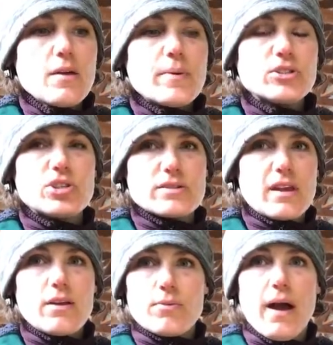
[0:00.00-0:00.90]
But she's
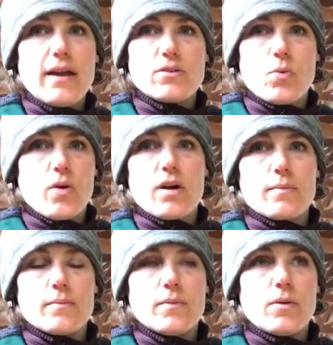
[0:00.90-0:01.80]
like riding
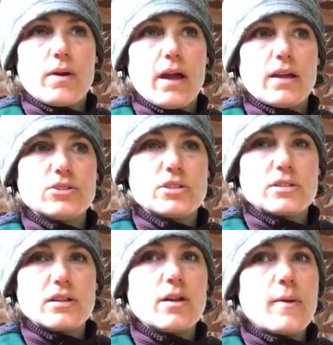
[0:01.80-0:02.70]
worm, okay? She's
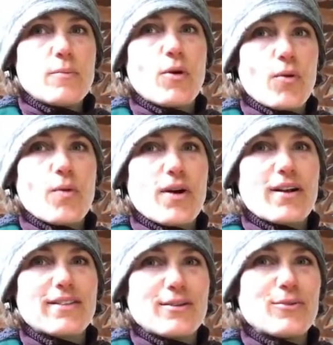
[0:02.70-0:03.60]
a little bit more
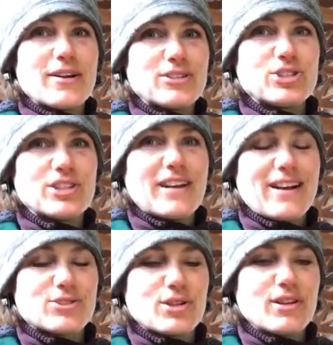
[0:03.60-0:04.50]
work than what she
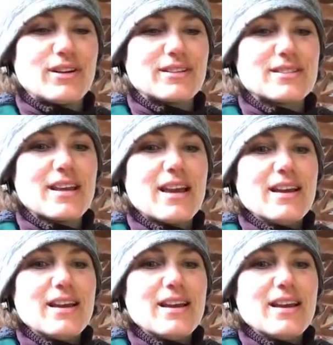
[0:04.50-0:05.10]
actually looks.